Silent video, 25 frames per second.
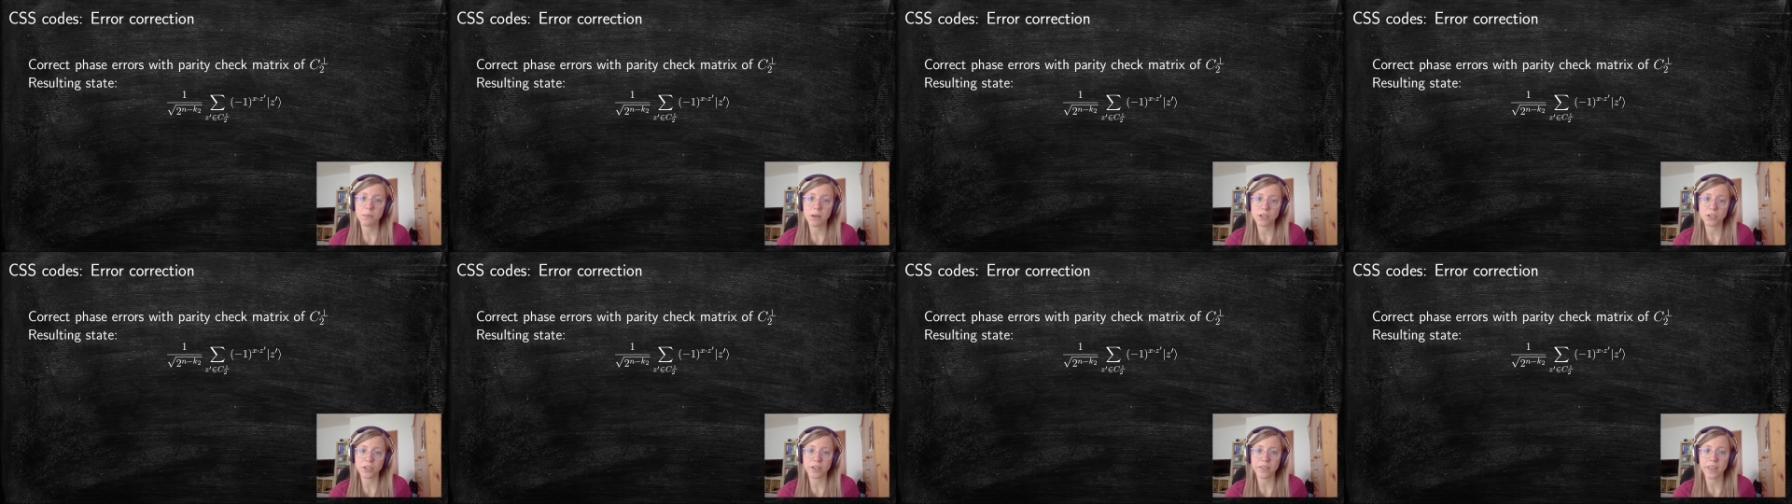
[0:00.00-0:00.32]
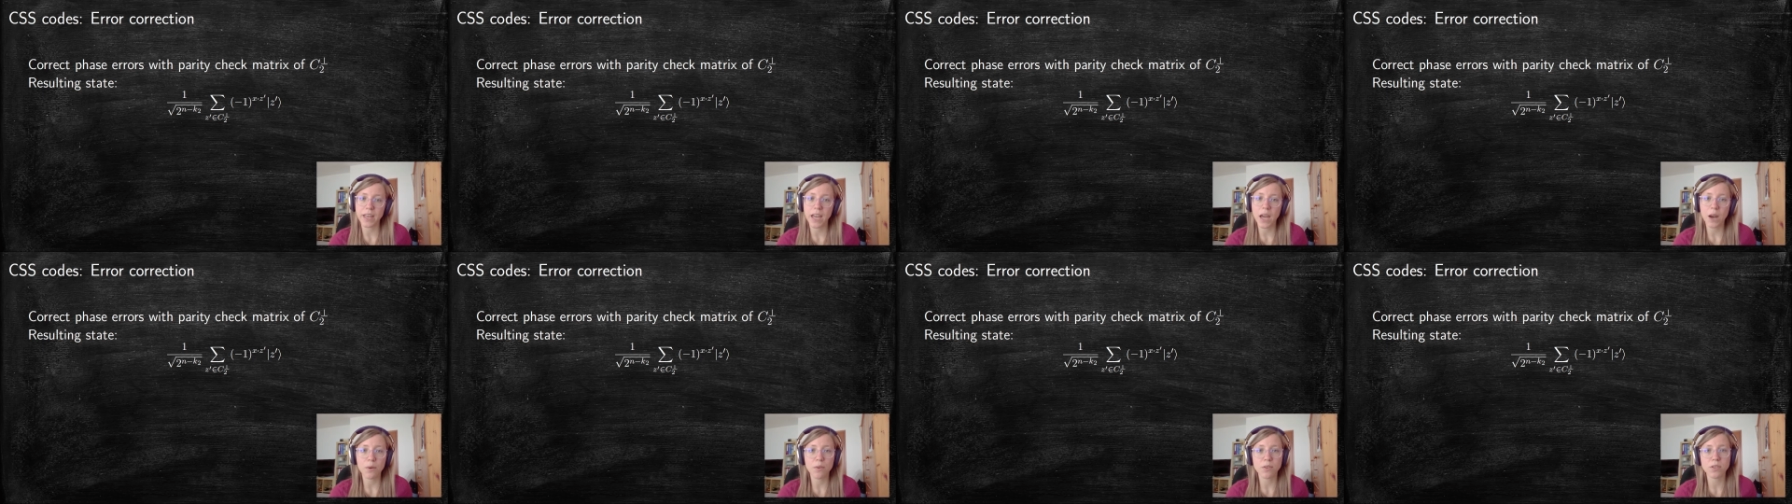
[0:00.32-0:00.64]
measure
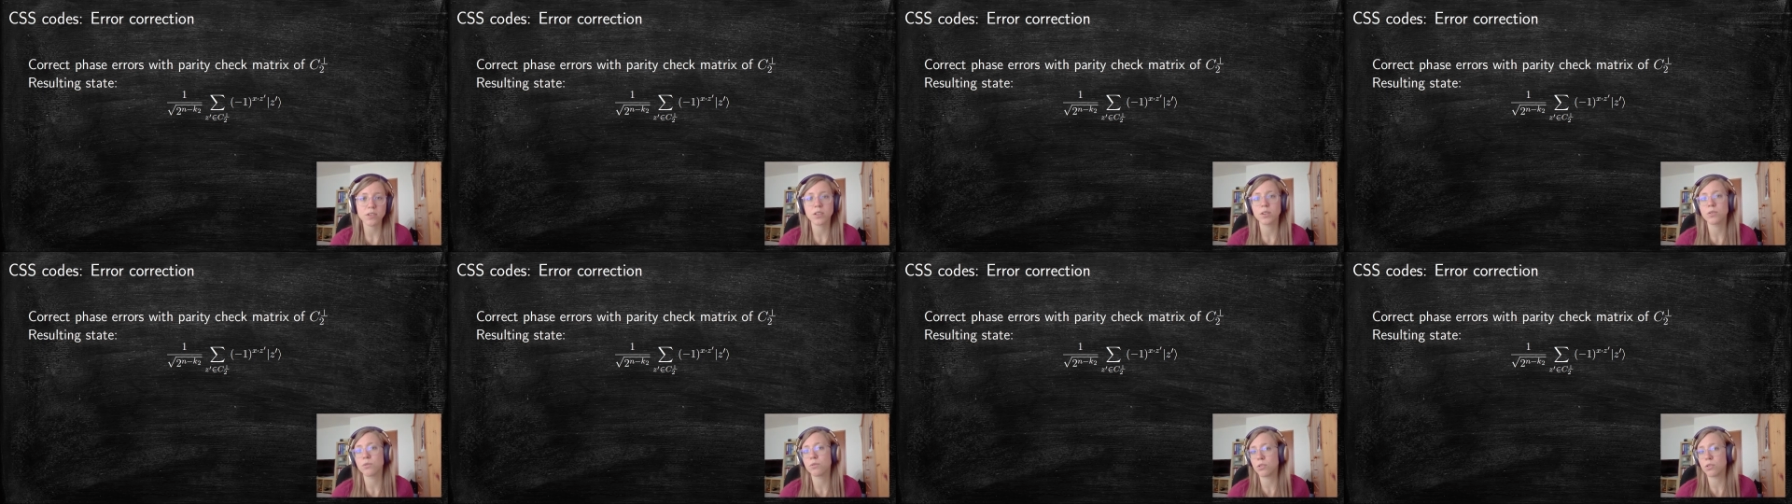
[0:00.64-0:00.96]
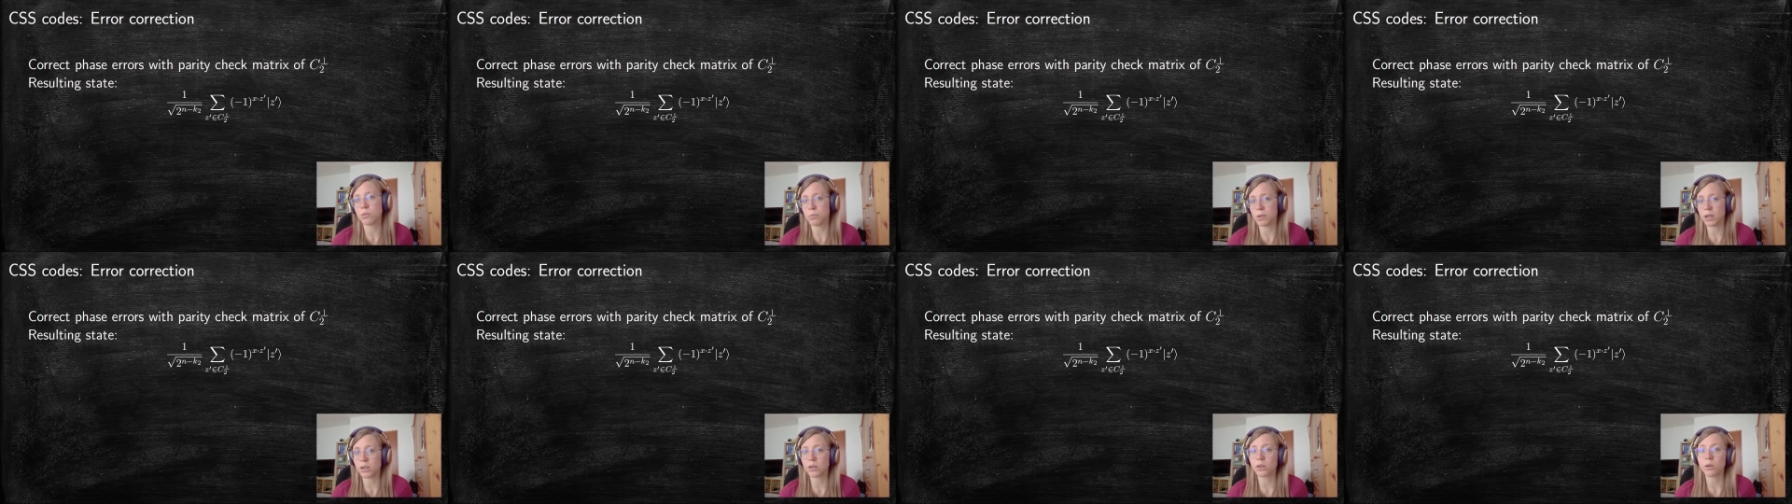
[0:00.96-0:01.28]
the error
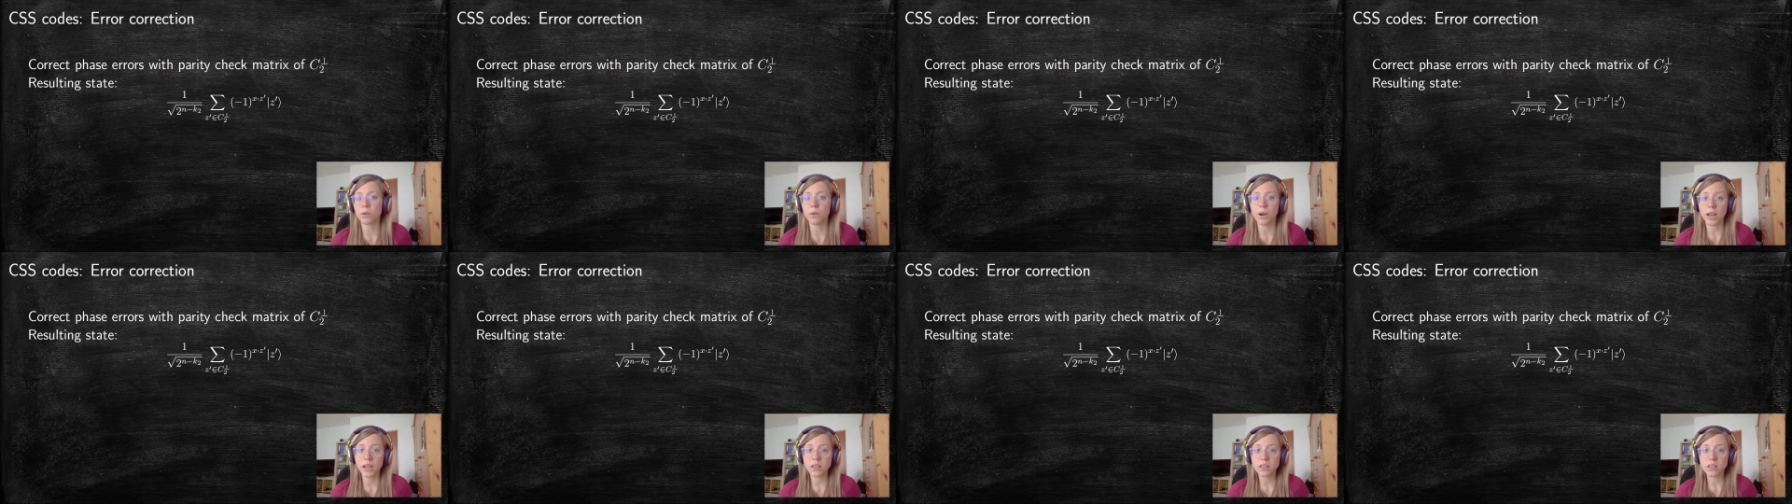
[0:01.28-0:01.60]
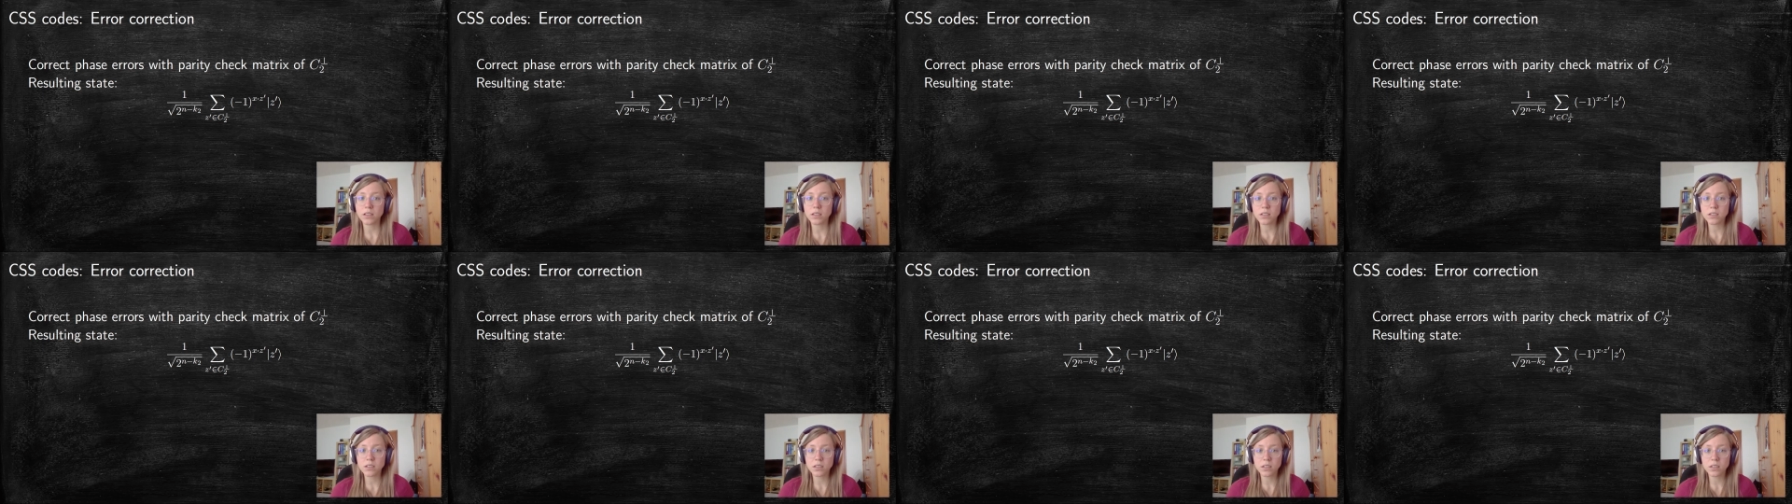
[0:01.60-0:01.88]
syndrome, and correct it.